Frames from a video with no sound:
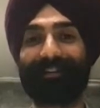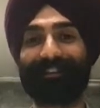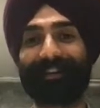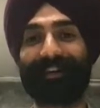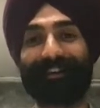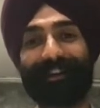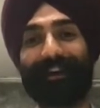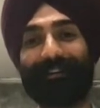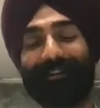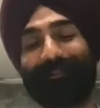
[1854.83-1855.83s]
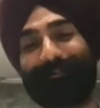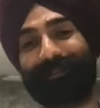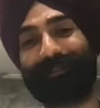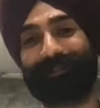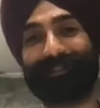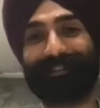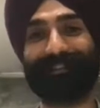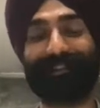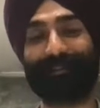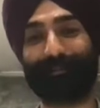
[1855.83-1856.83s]
It's not with this material in
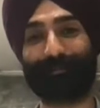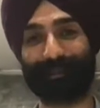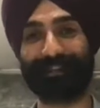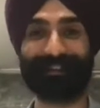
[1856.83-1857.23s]
general, but